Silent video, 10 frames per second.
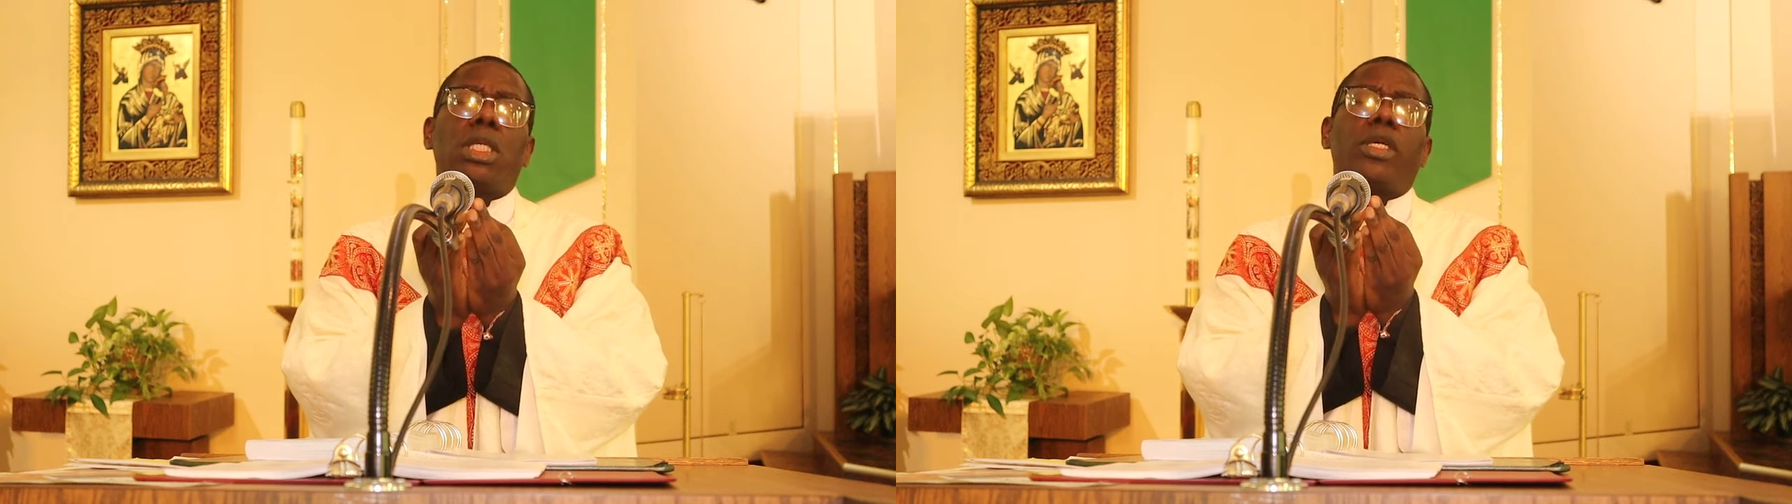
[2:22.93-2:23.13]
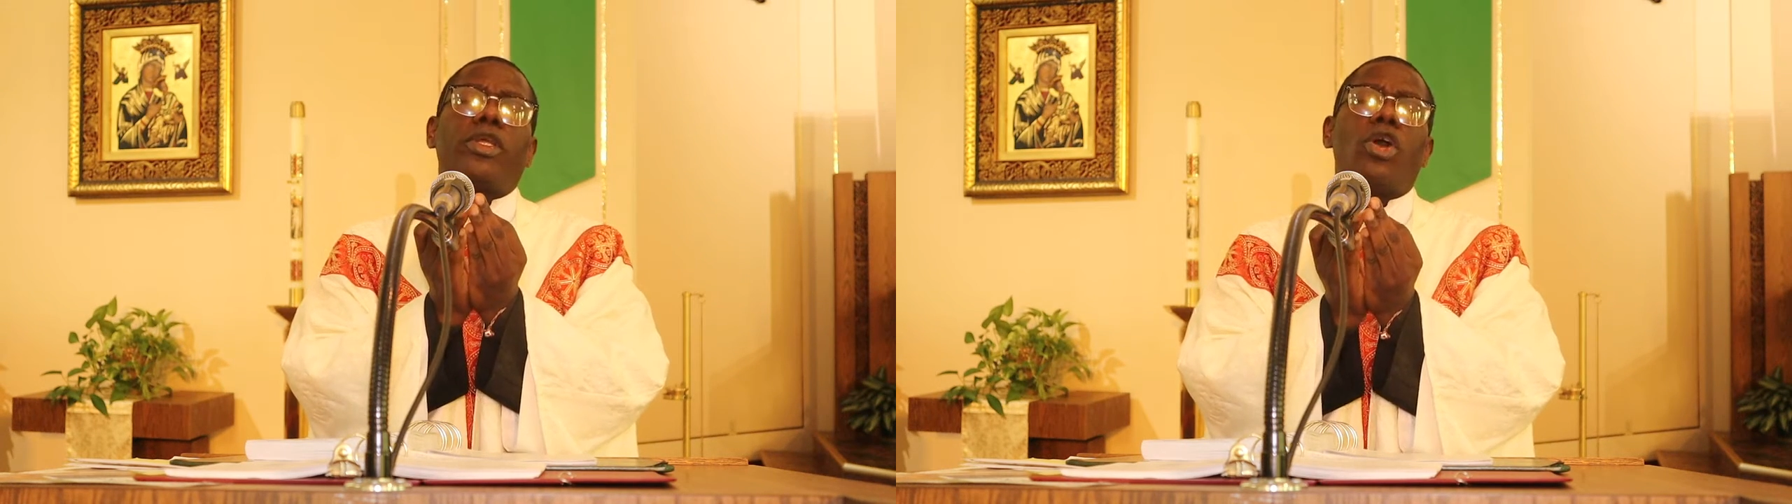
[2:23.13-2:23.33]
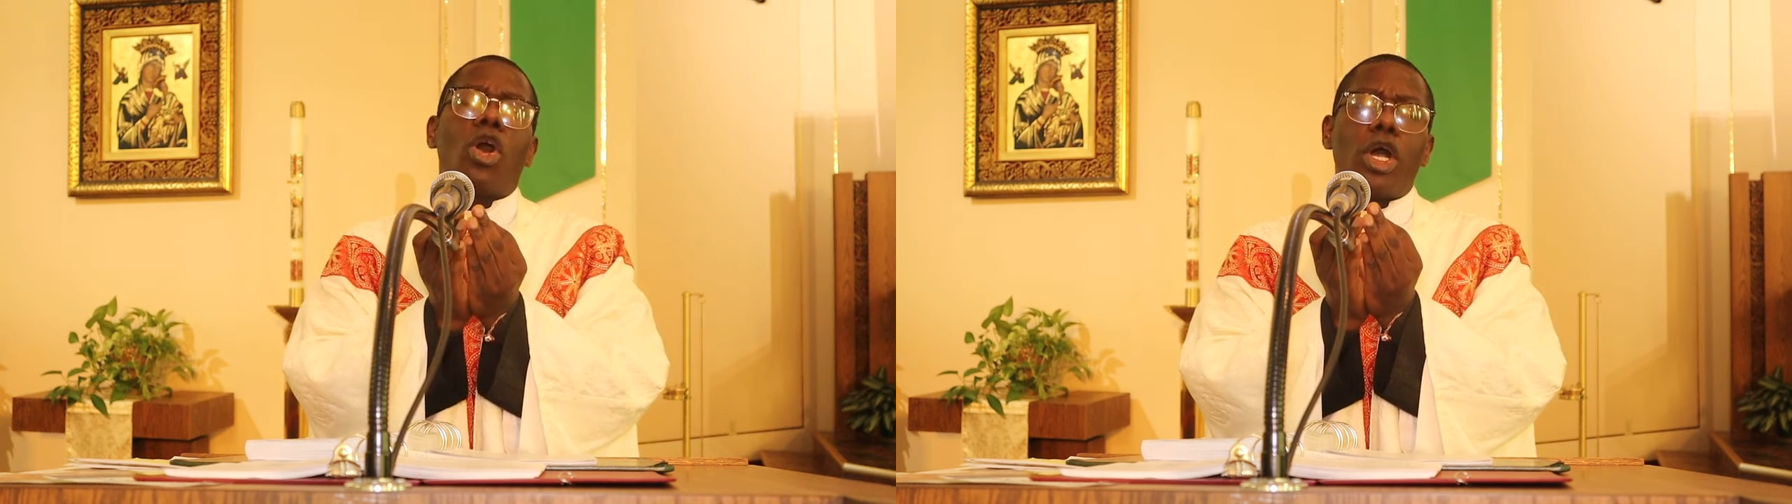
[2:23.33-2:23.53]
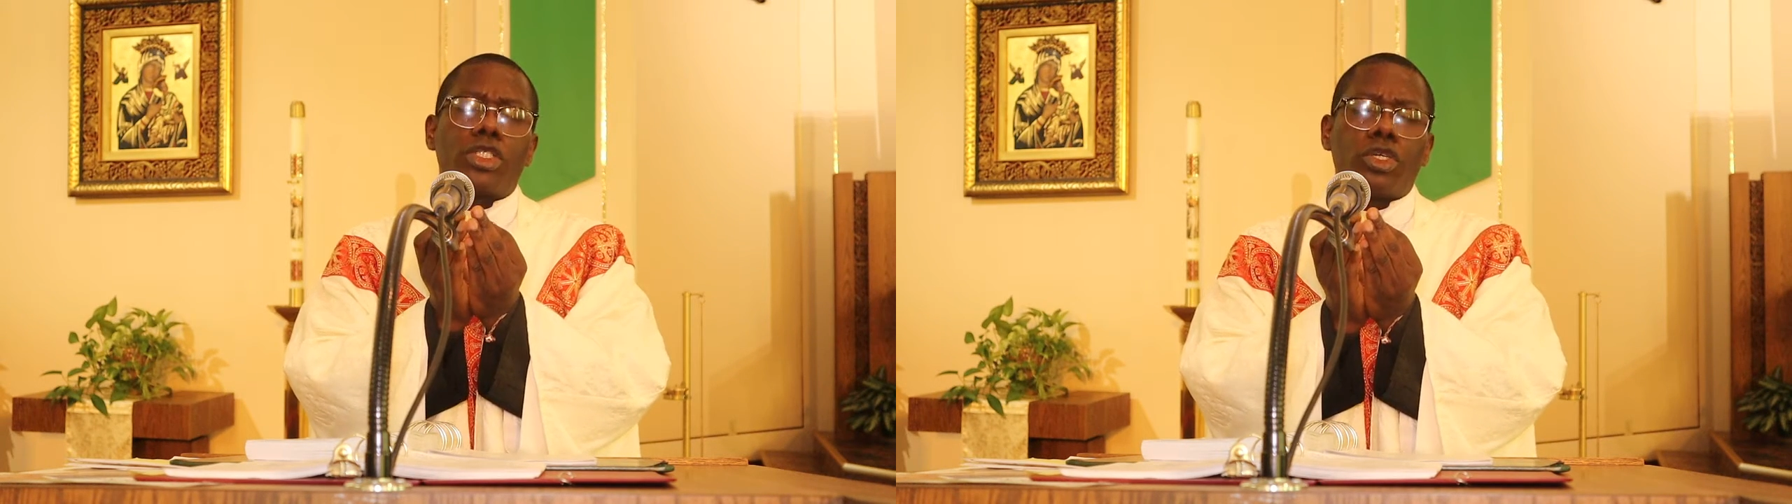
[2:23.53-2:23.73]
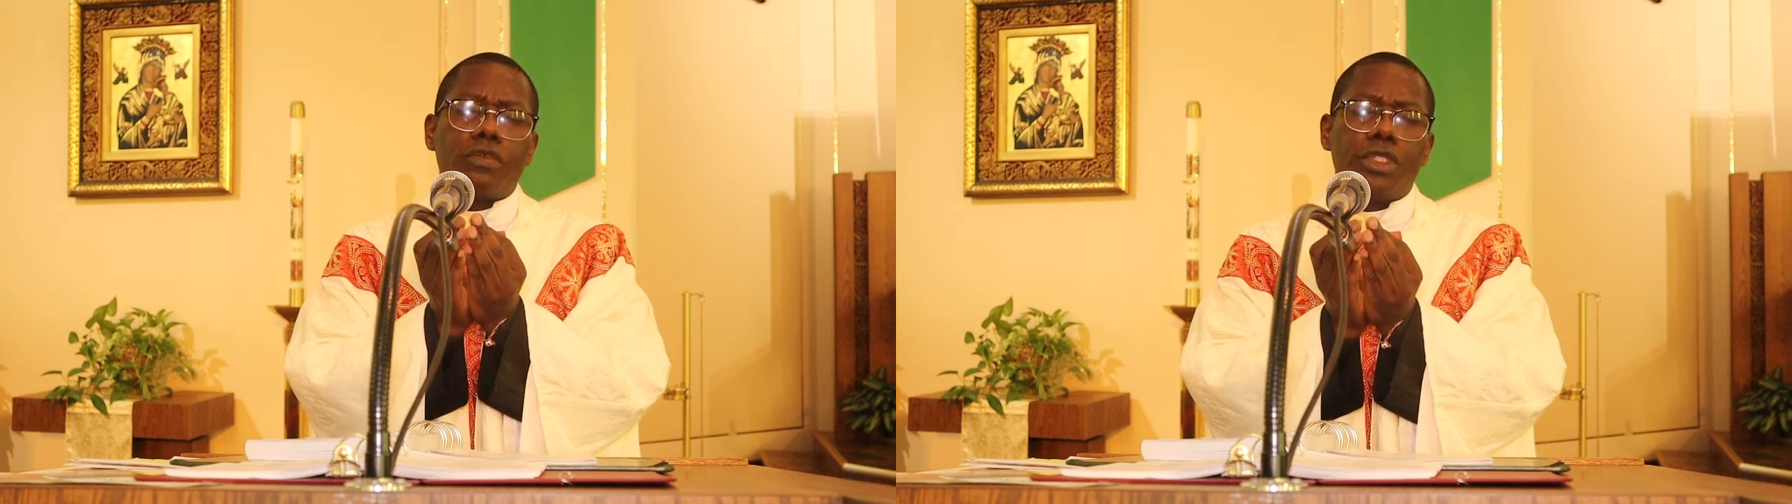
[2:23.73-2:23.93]
at the
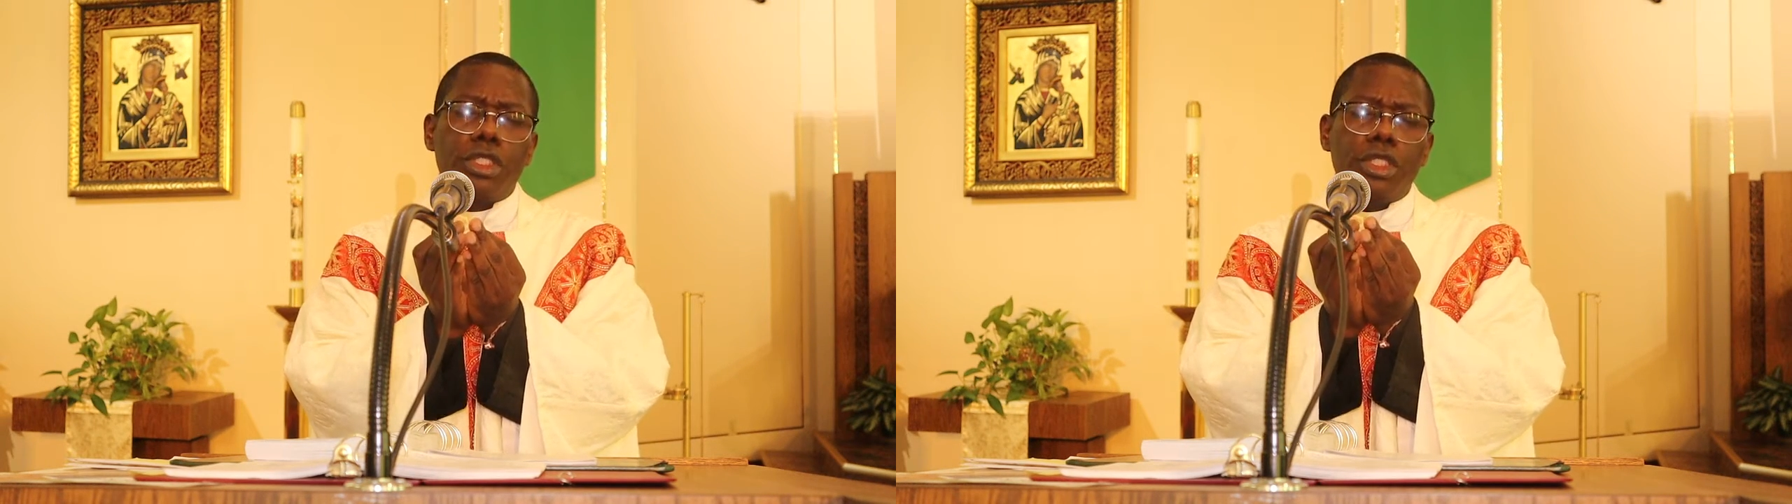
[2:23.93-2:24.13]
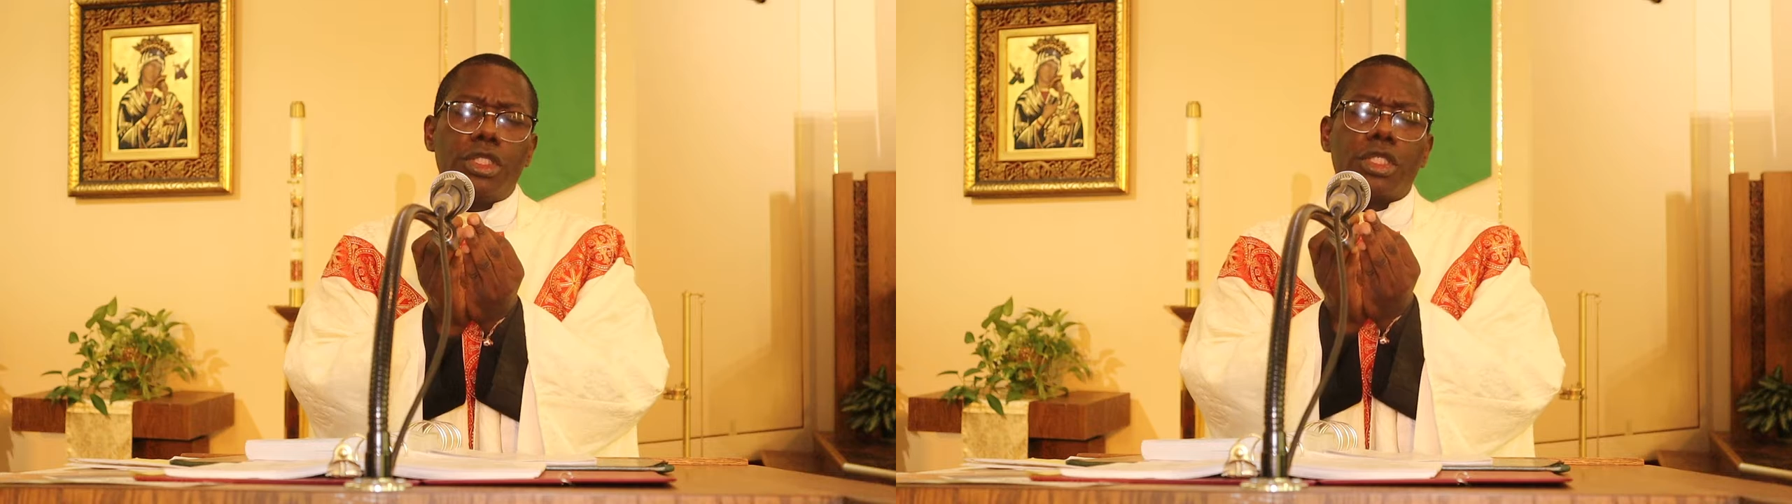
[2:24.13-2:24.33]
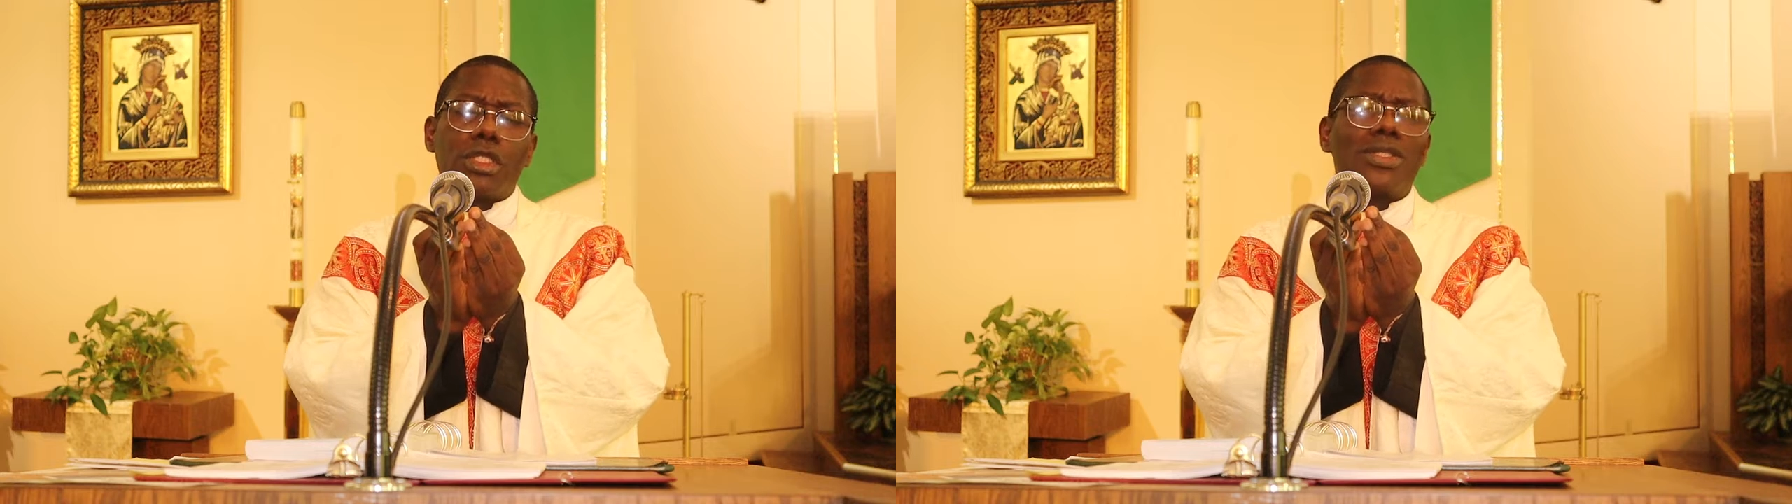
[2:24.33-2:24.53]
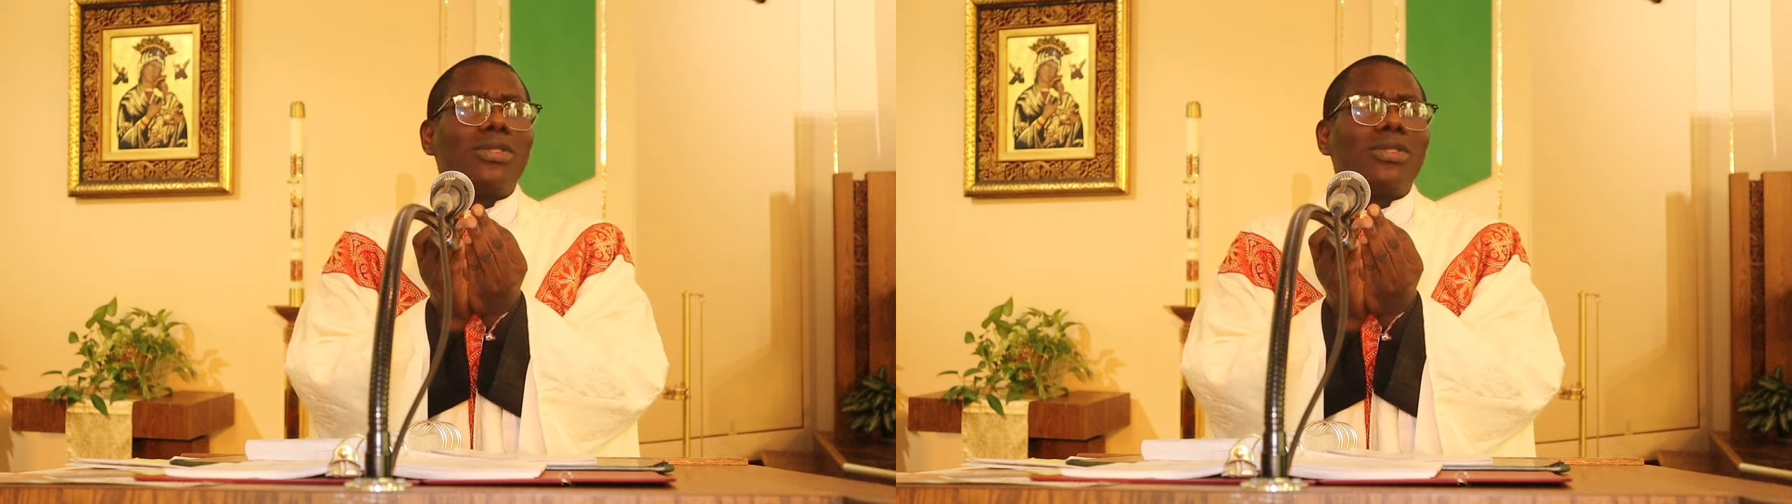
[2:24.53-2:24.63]
heart of Jesus